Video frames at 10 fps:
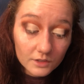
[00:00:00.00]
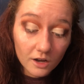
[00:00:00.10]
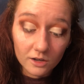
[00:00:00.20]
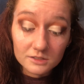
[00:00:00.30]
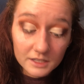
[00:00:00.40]

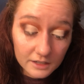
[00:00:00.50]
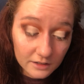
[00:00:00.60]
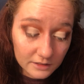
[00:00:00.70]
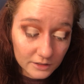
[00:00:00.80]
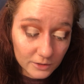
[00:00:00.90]
all day
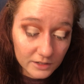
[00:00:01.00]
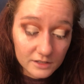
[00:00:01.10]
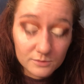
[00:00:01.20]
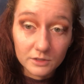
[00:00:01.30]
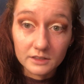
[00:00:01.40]
cutting the
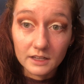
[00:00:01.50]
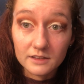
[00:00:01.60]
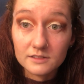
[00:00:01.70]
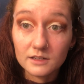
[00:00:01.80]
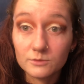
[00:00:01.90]
crease, but
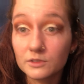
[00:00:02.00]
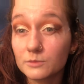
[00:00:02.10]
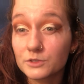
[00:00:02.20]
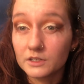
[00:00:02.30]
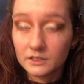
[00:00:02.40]
that's not what
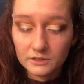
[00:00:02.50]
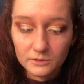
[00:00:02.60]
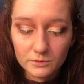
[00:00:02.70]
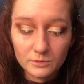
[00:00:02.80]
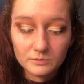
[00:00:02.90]
I'm trying to
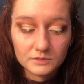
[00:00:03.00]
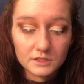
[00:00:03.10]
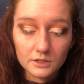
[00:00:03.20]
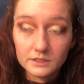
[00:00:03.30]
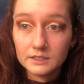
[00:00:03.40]
do
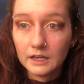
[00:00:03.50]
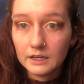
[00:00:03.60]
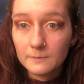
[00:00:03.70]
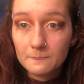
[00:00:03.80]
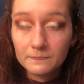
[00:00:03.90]
today.